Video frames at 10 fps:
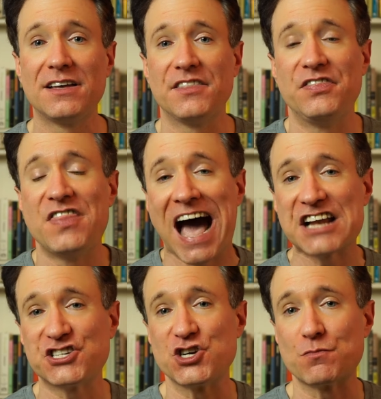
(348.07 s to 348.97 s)

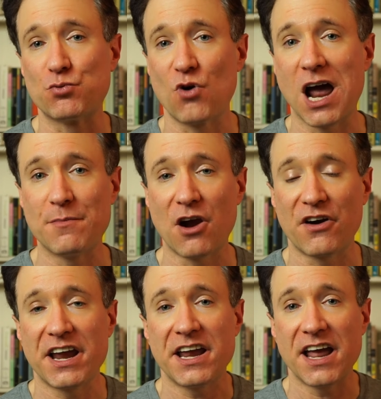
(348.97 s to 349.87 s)
that's your
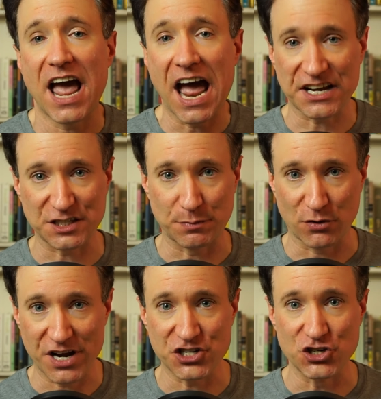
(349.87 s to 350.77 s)
primary
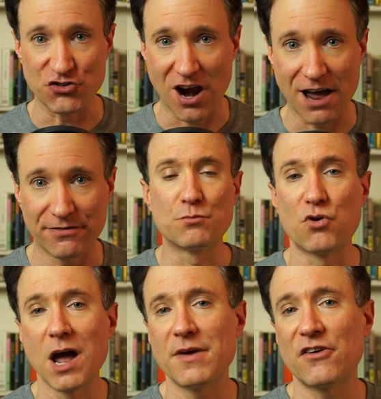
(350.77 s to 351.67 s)
exploration drive.
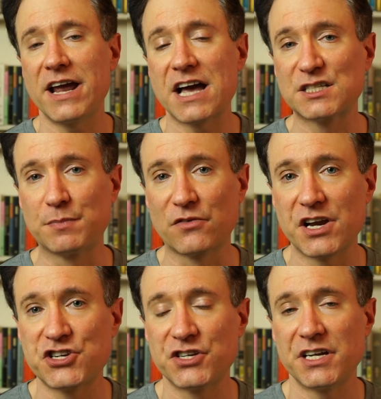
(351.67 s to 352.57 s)
Primary
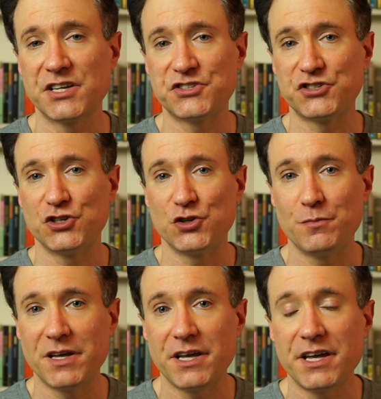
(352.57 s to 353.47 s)
exploration is to
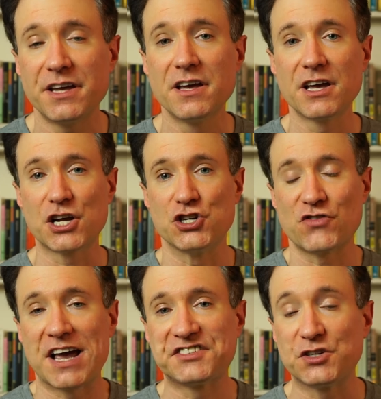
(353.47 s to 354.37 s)
be
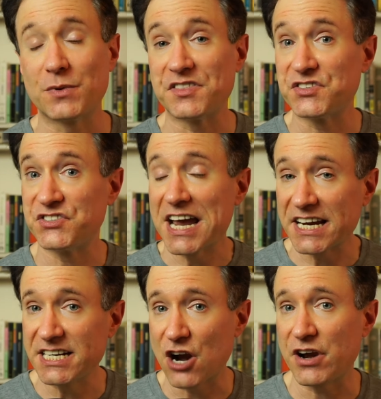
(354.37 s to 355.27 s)
contrasted with
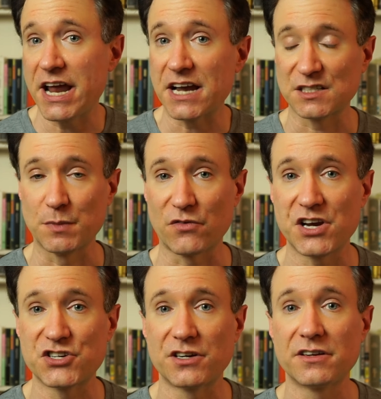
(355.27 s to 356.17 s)
secondary
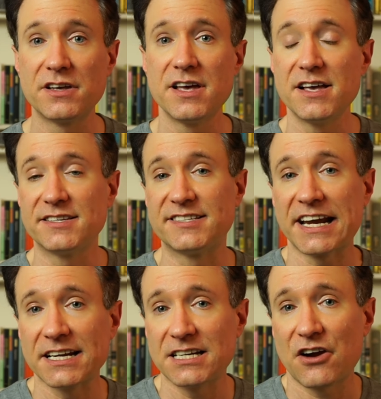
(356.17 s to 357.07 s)
exploration.
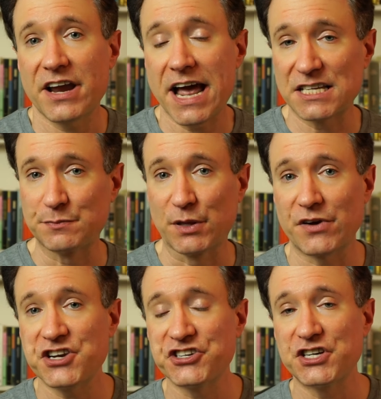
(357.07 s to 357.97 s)
Secondary
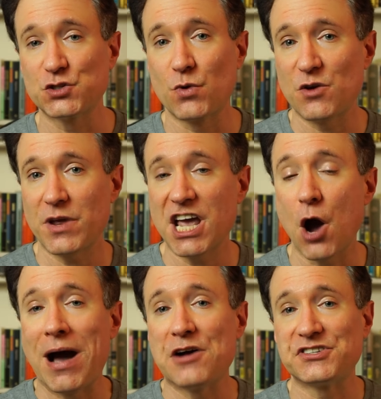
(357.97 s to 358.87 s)
exploration is when we
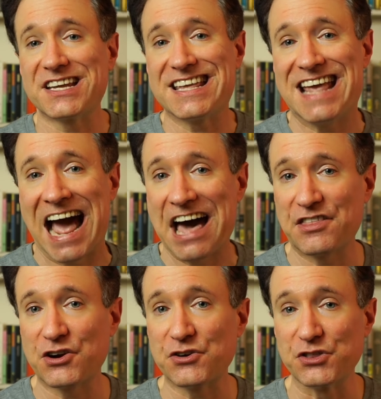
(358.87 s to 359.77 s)
go out to
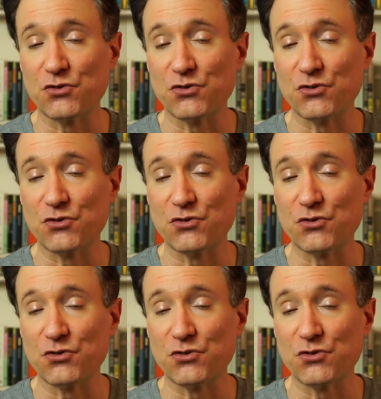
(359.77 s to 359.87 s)
gather the